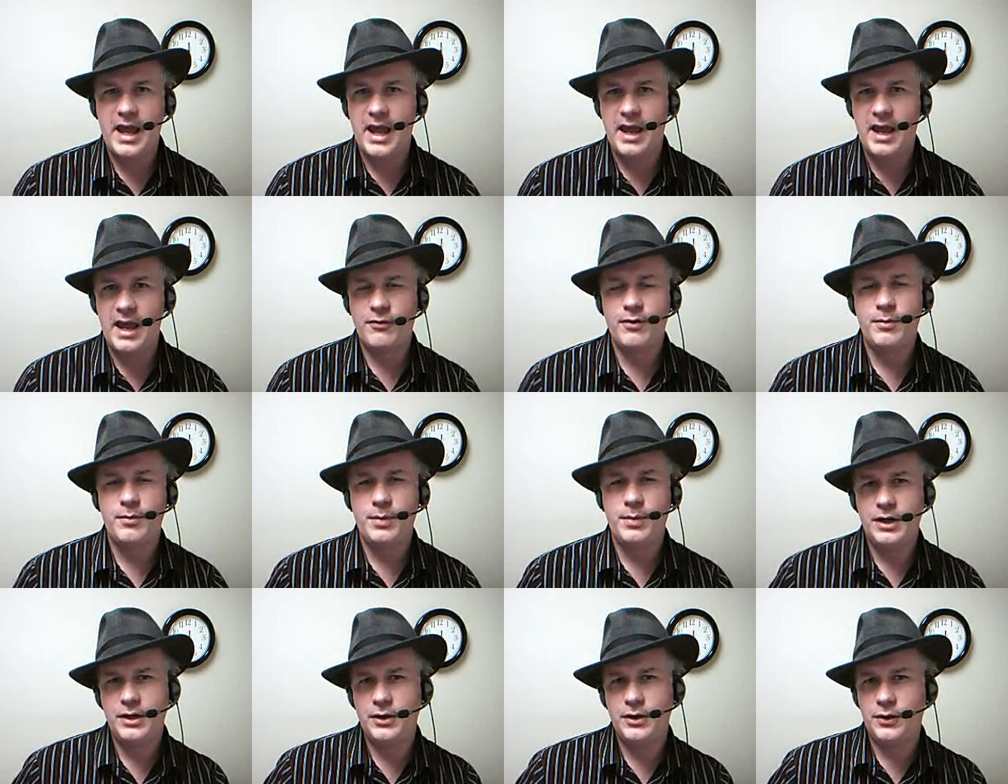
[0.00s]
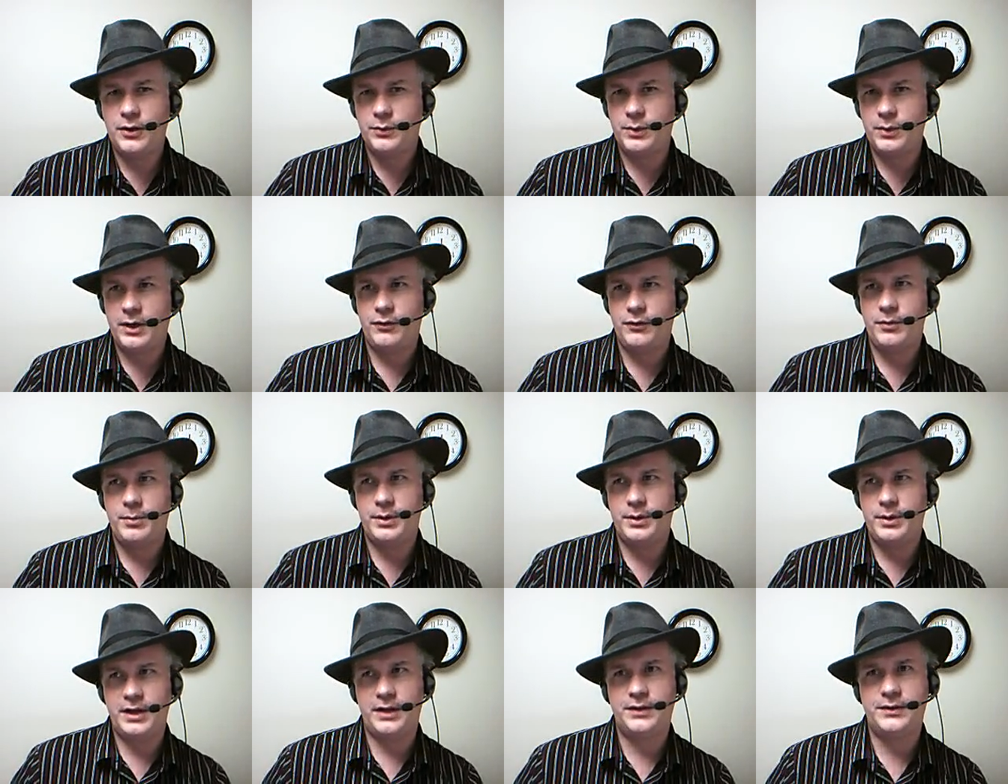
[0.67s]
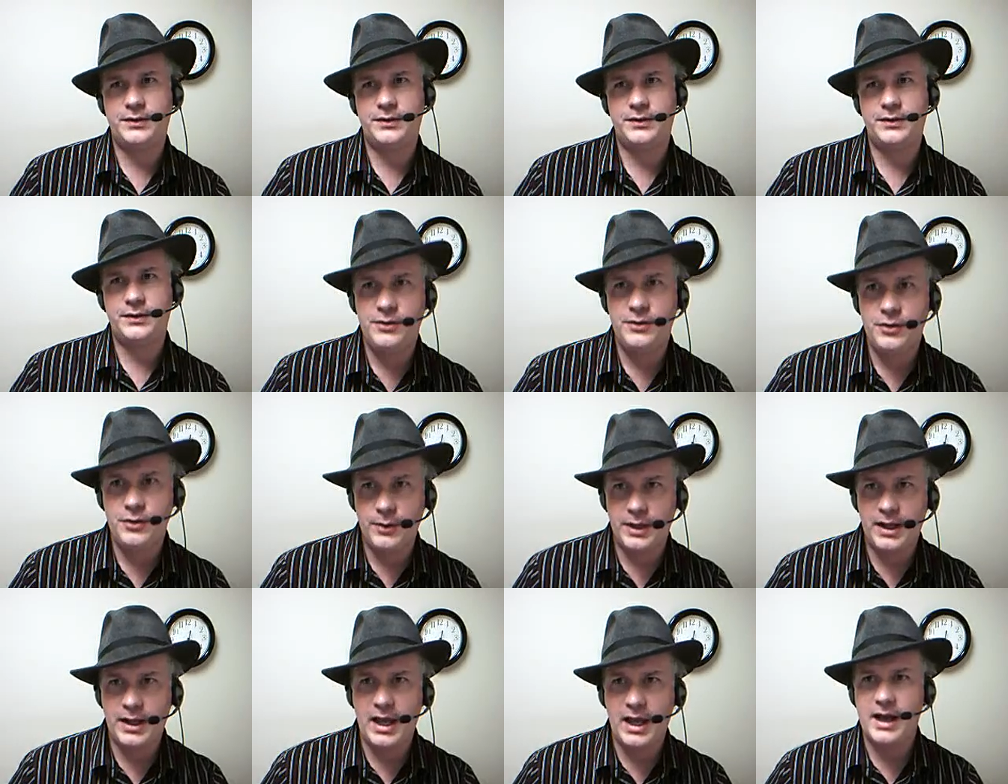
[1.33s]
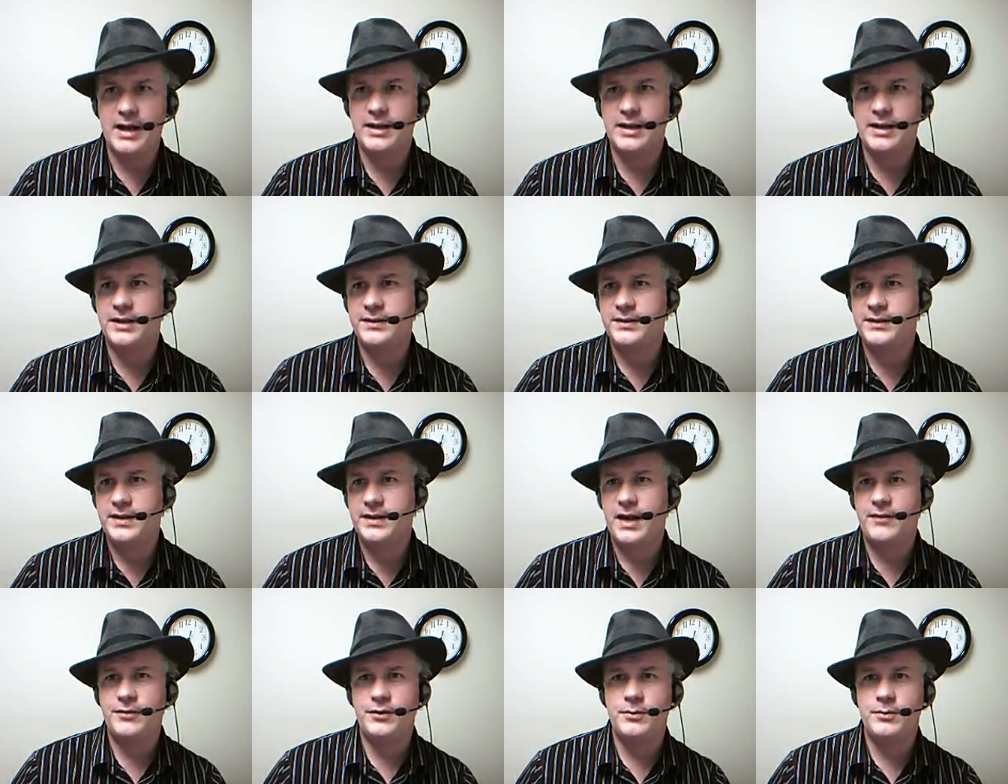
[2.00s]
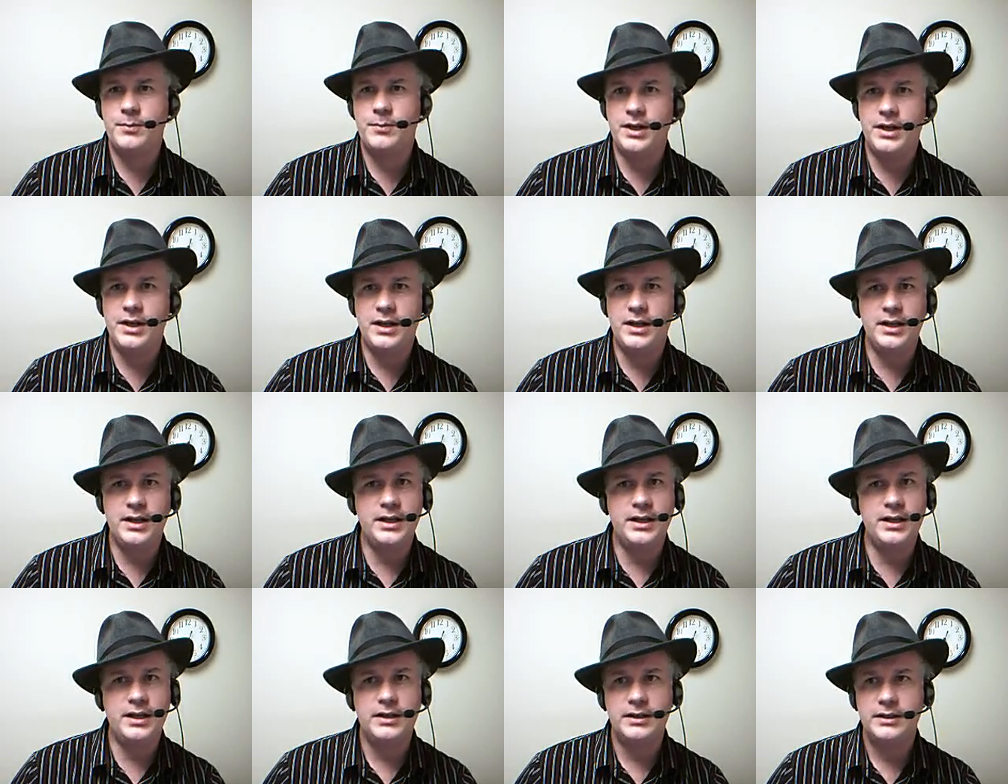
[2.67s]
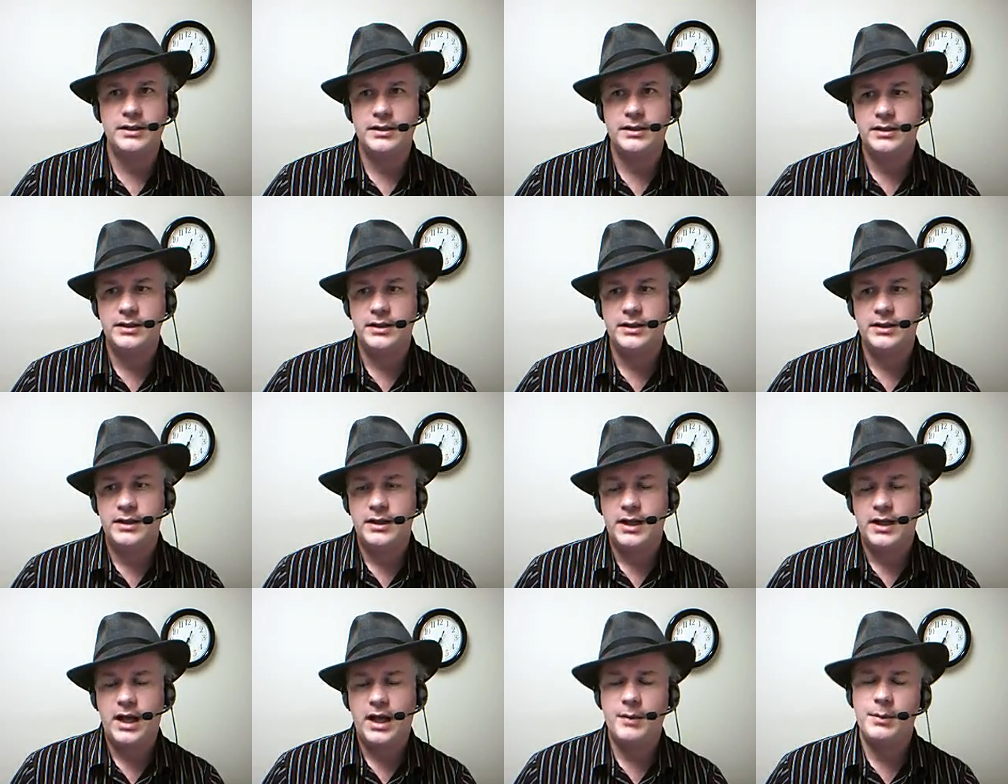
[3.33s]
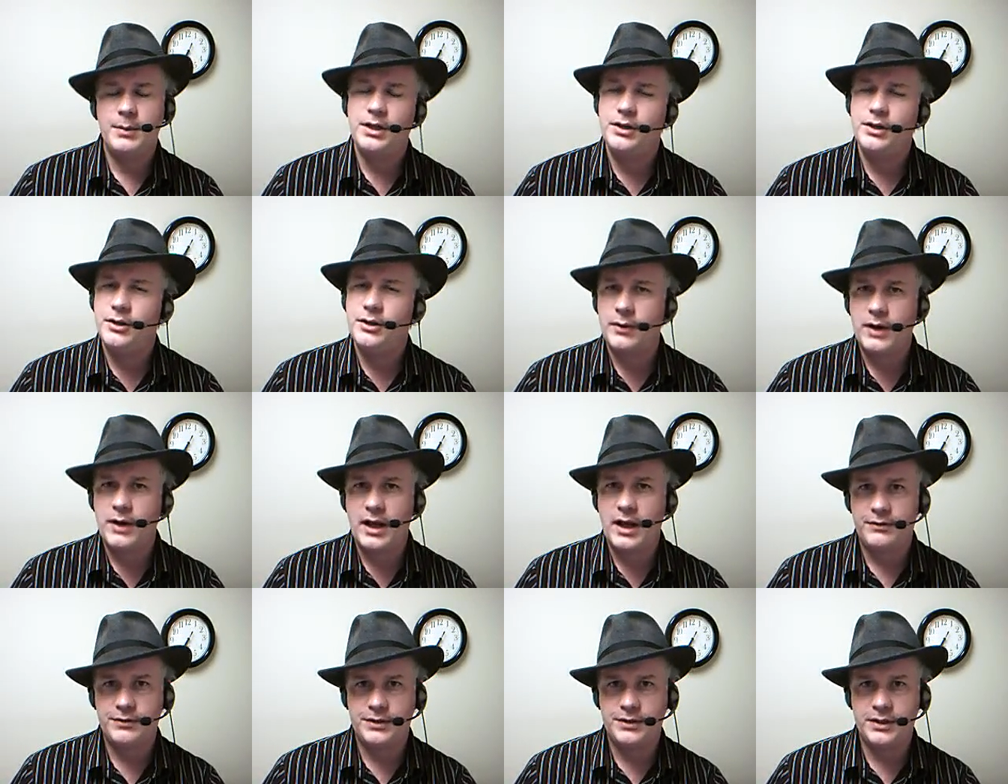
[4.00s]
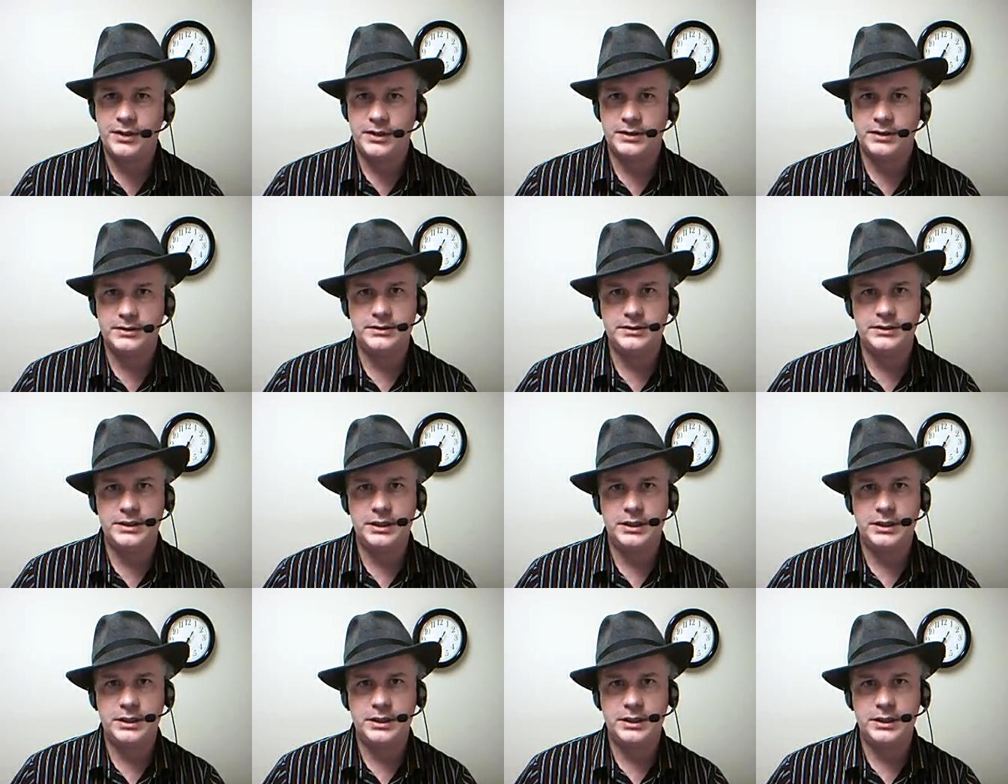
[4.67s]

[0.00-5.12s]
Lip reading: Everybody knows what everybody else is doing, and it doesn't have to be, you don't have to,